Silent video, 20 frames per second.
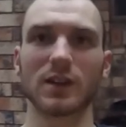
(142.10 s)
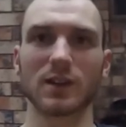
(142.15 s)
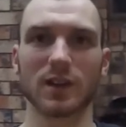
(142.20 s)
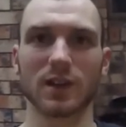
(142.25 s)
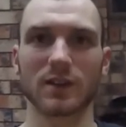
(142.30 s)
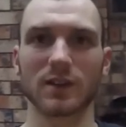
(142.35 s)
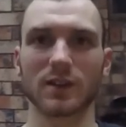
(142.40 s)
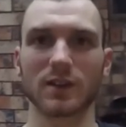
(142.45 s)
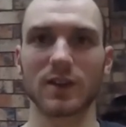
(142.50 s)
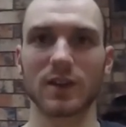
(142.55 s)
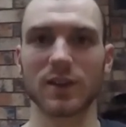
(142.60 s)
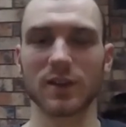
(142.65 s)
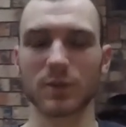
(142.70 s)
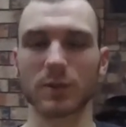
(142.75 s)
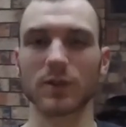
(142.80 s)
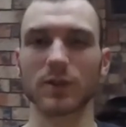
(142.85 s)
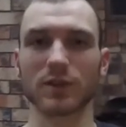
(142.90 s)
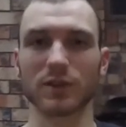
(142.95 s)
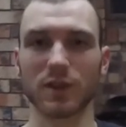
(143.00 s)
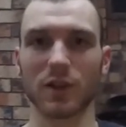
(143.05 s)
That's
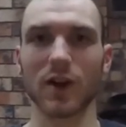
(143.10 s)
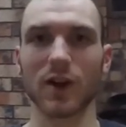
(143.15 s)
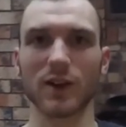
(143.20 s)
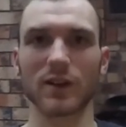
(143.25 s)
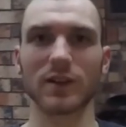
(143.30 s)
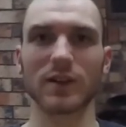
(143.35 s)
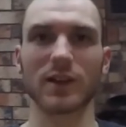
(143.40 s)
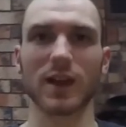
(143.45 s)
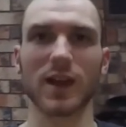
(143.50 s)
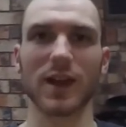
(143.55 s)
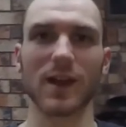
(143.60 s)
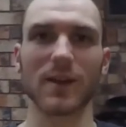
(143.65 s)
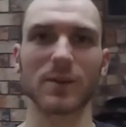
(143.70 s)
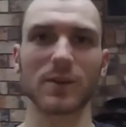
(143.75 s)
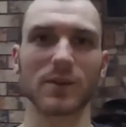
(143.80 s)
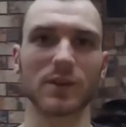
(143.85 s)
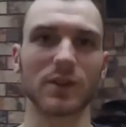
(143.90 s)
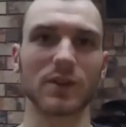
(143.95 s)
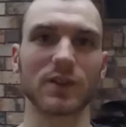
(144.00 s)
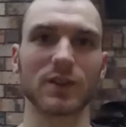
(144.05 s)
what's likely to happen.